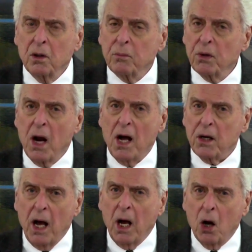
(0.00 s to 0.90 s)
but not
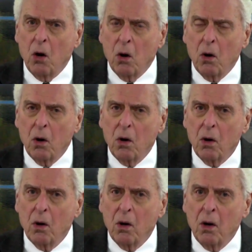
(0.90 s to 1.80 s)
now.
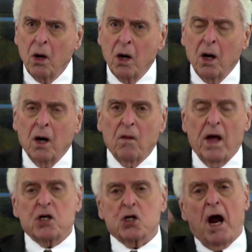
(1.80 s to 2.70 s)

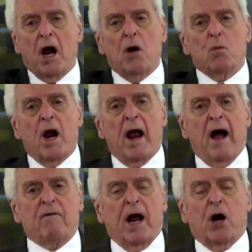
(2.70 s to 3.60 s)
They say we
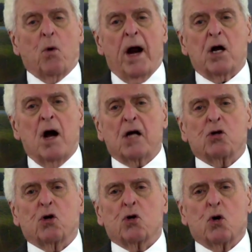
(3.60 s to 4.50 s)
have a great
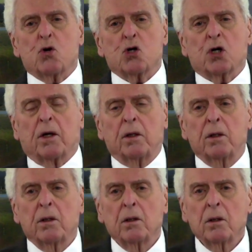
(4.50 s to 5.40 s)
Constitution.
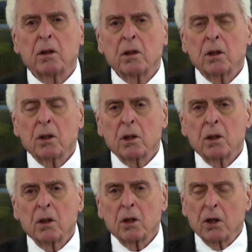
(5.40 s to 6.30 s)

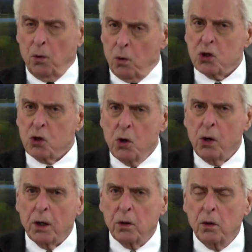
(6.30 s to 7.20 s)
It was
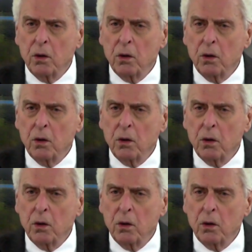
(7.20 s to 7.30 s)
good.